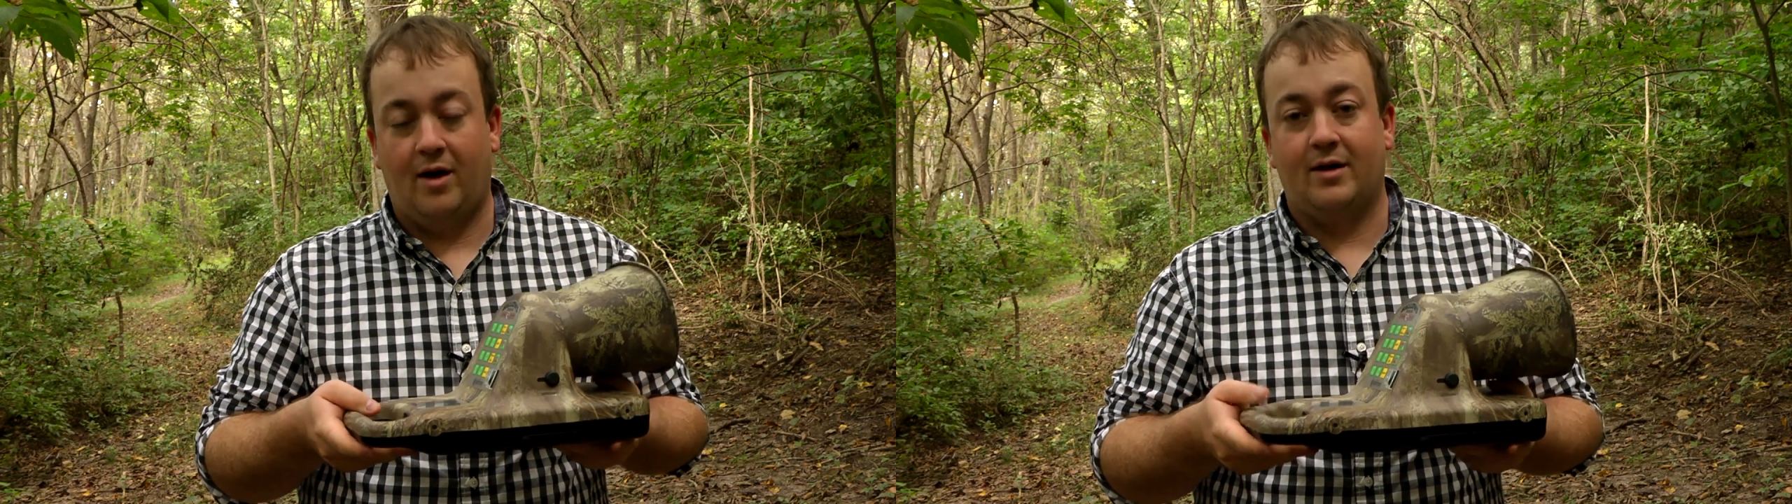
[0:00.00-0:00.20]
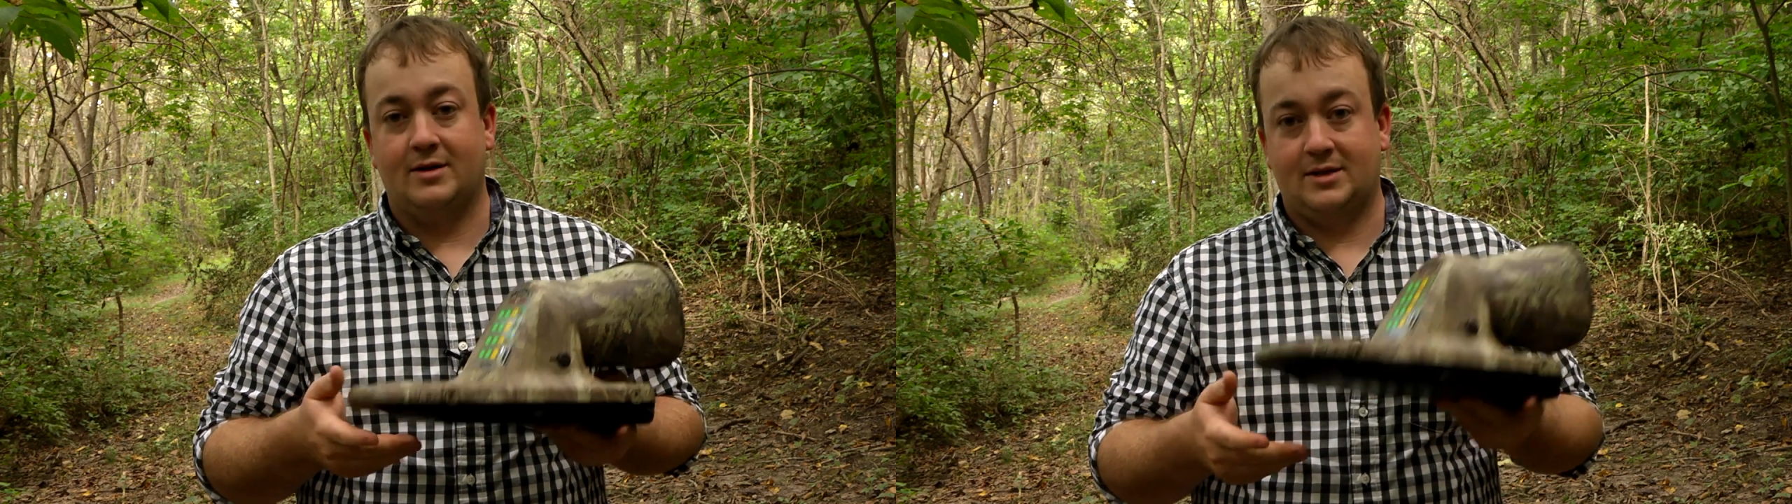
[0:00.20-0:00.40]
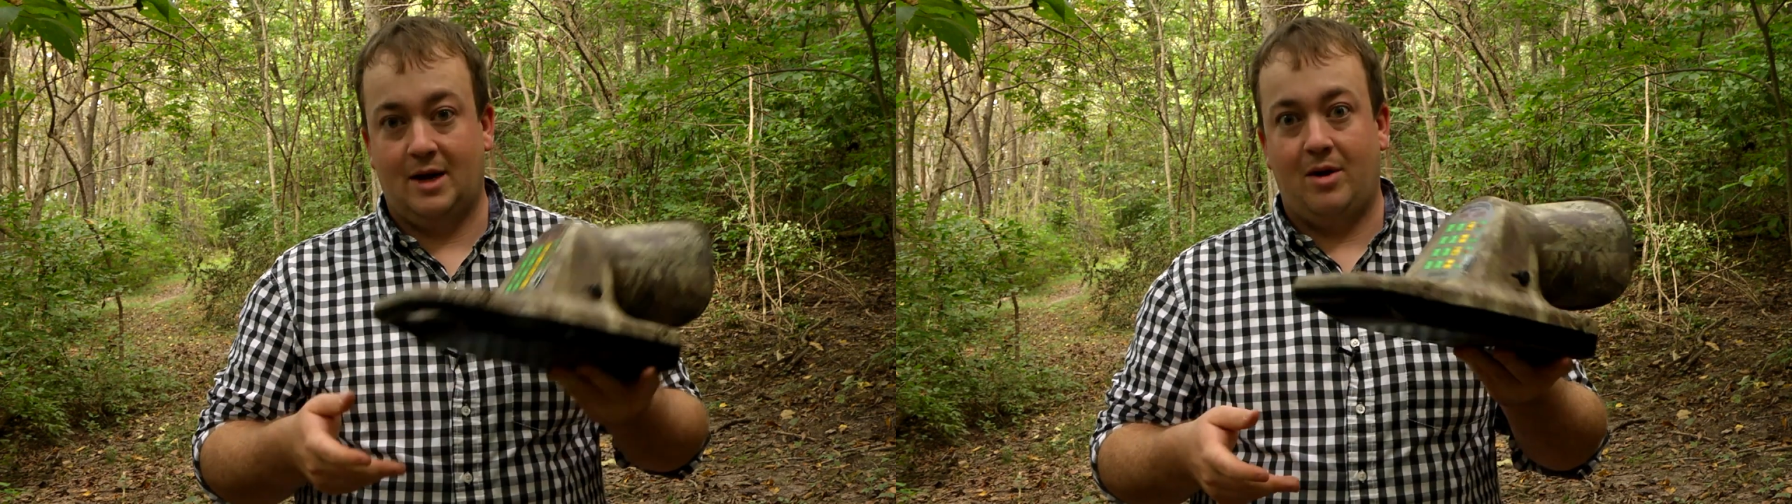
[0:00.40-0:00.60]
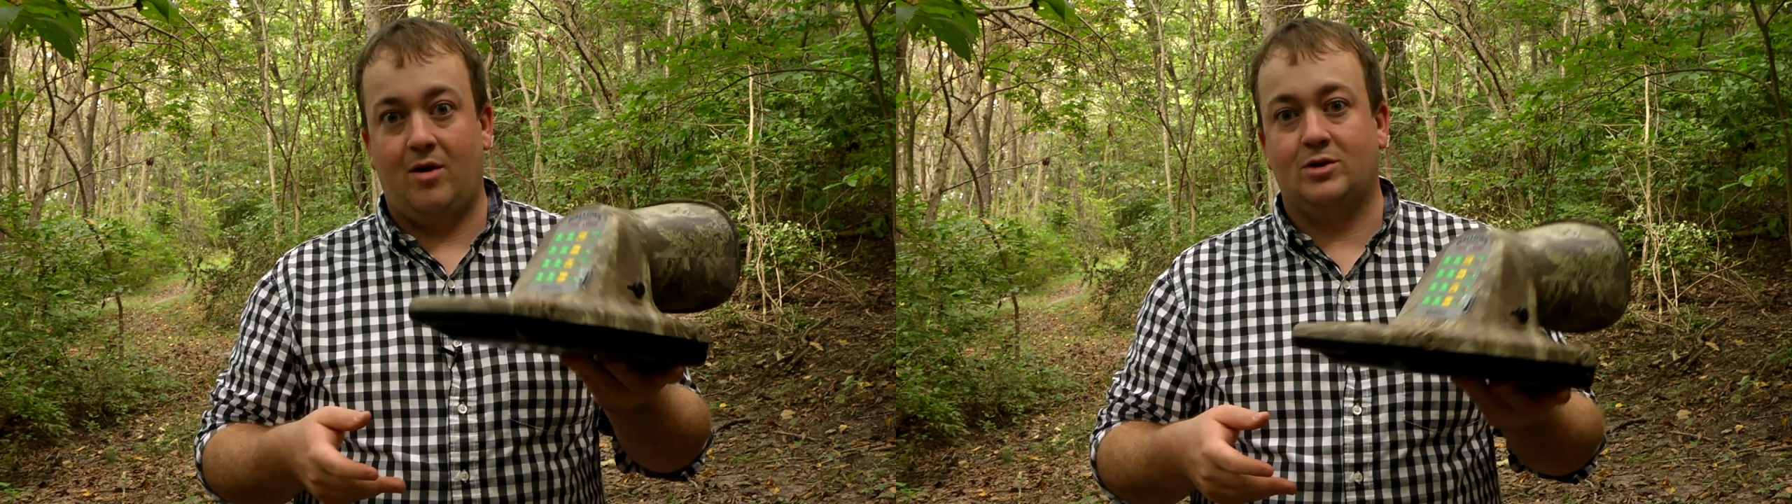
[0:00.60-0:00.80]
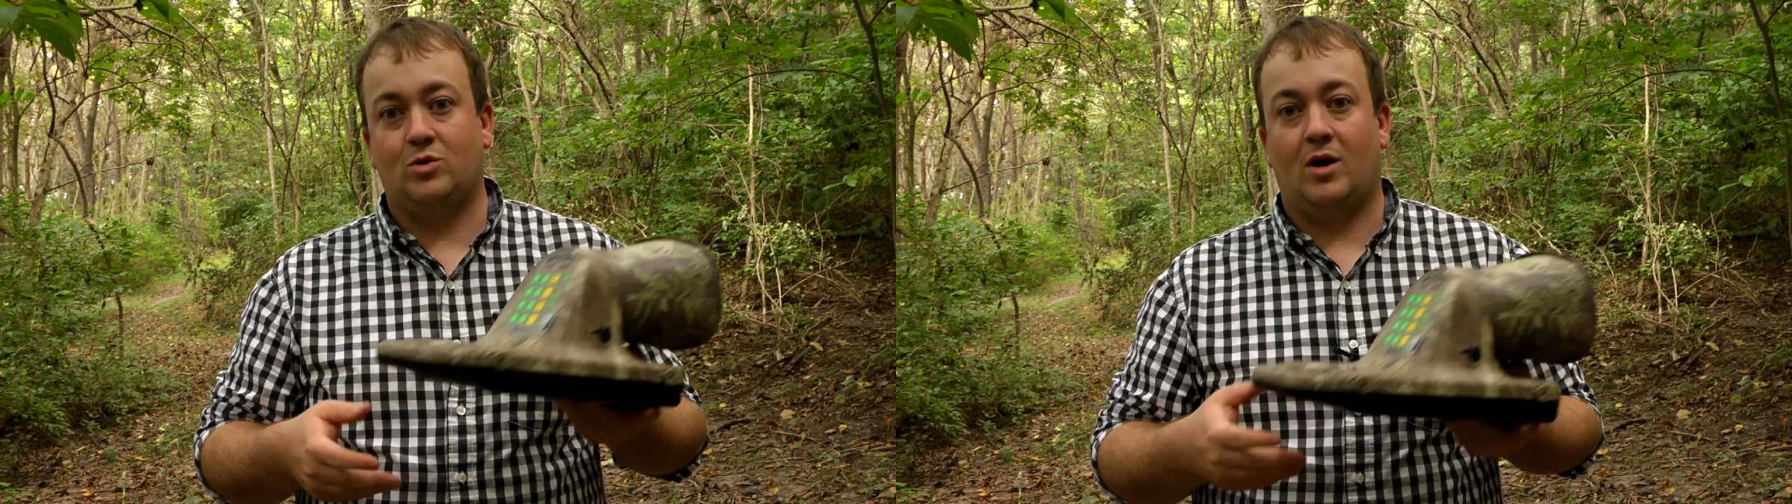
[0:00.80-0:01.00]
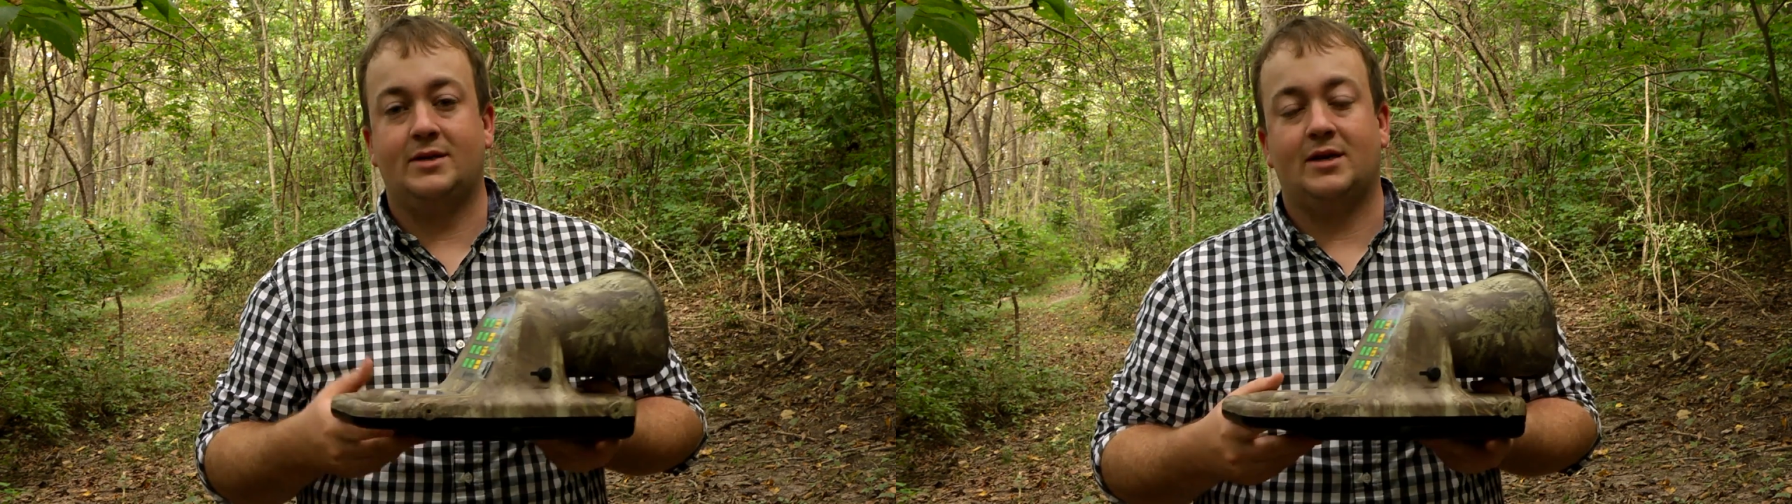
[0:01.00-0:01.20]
hunting the same area twice.